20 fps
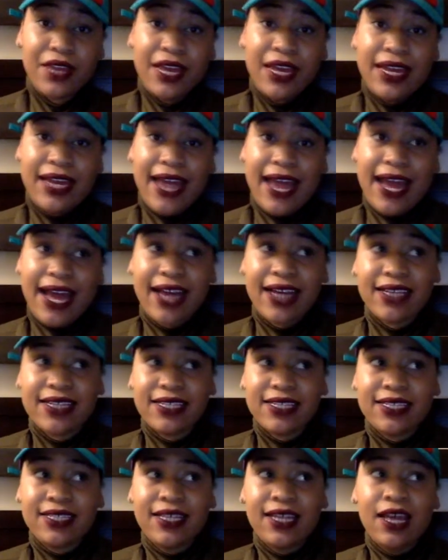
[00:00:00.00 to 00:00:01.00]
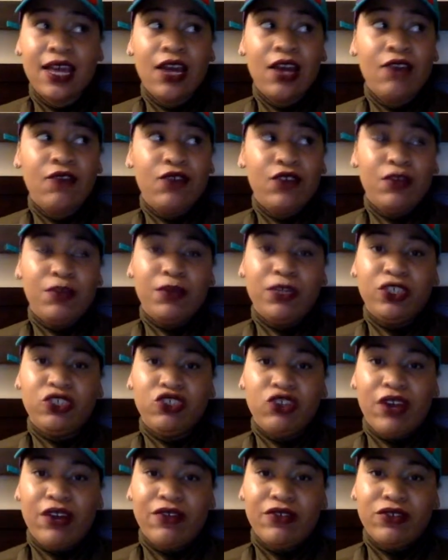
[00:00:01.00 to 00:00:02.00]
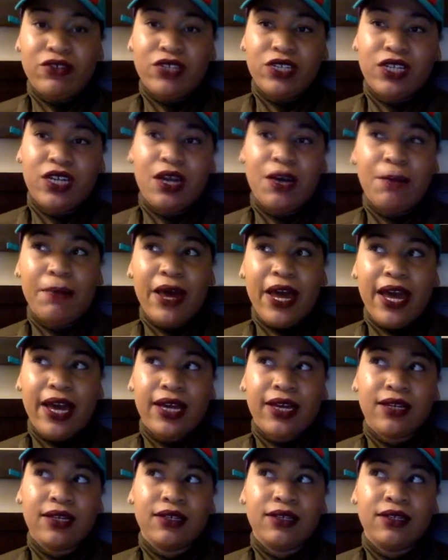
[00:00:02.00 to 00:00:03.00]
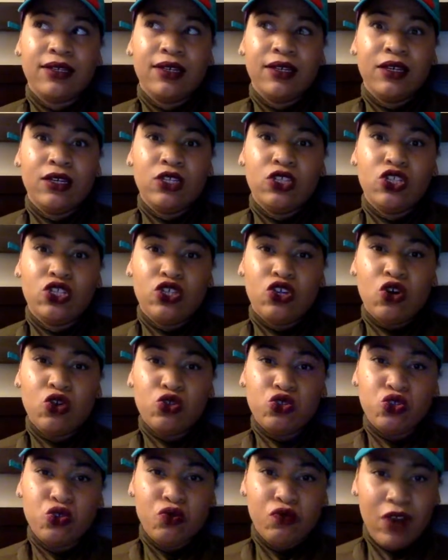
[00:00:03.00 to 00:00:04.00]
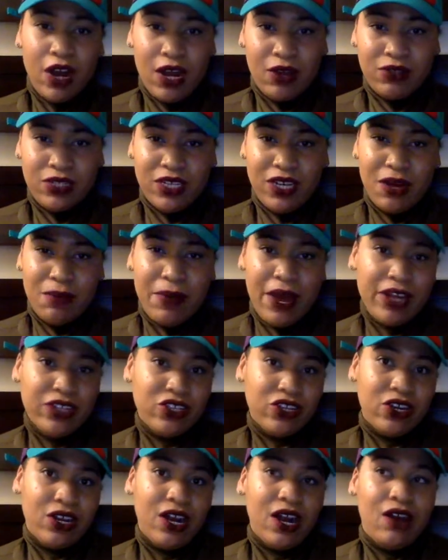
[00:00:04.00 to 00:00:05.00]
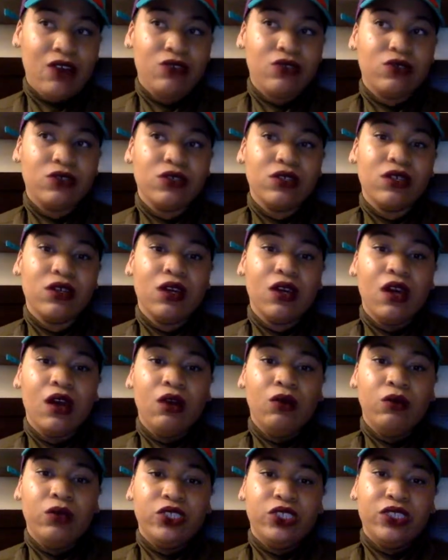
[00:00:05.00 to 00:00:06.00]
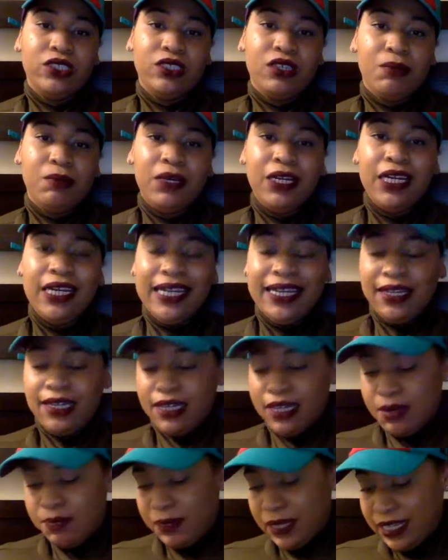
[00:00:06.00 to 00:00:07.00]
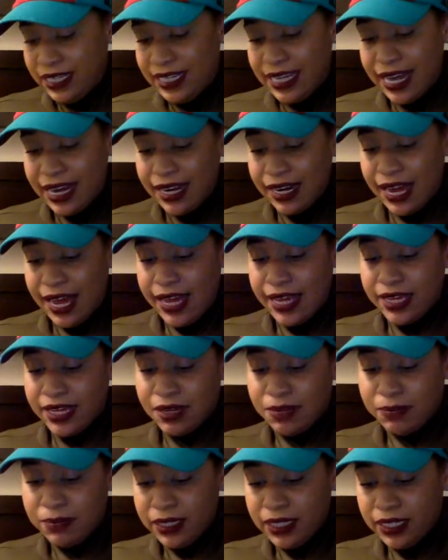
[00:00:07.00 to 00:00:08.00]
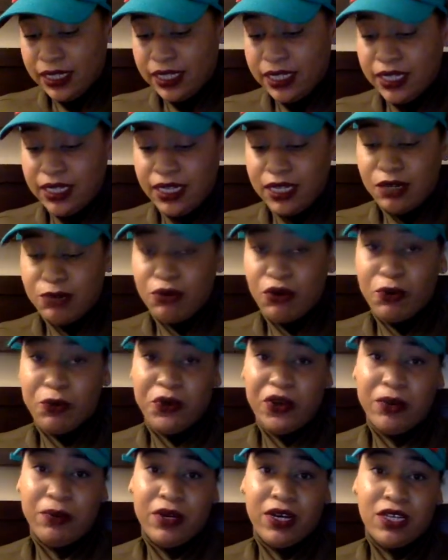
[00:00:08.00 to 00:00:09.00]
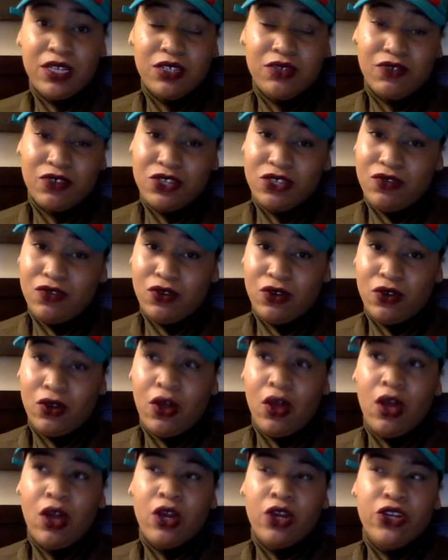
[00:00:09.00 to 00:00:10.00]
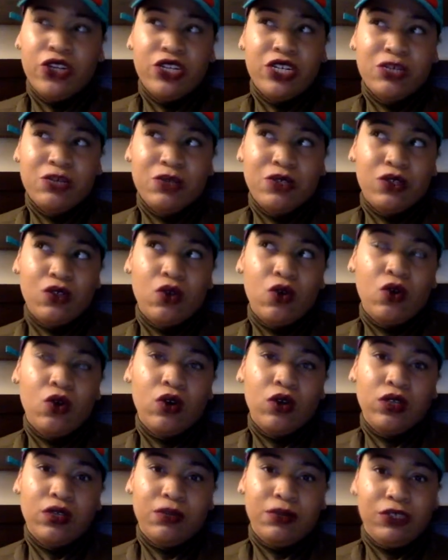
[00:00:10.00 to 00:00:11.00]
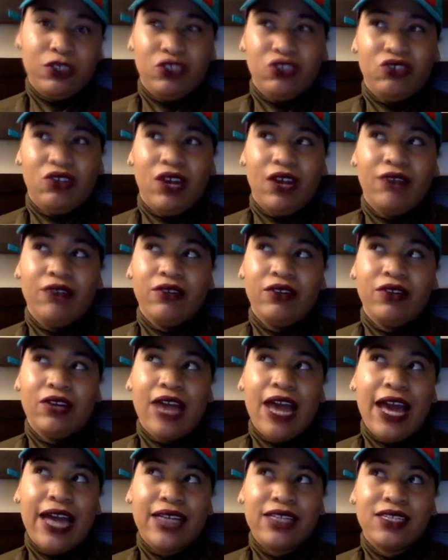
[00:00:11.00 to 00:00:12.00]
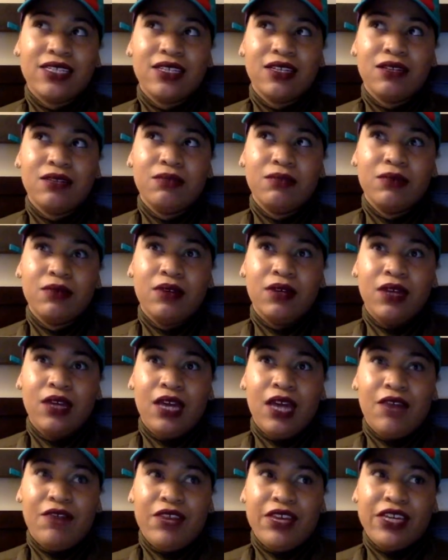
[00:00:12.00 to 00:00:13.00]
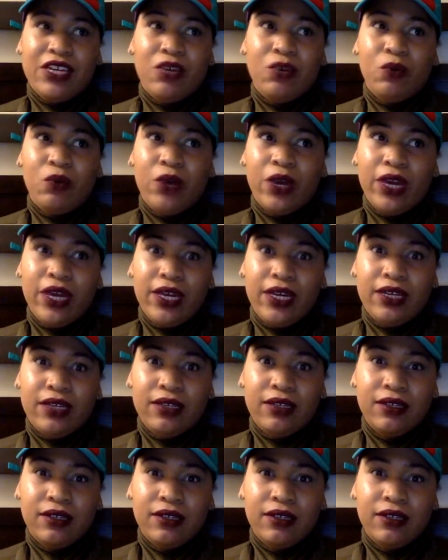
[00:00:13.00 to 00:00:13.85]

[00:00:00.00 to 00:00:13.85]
and asked for the bus driver to come back, to go two rounds and come back to her house, which is completely out of line and completely inappropriate, because first of all, you're not supposed to call the bus driver and ask them if they can wait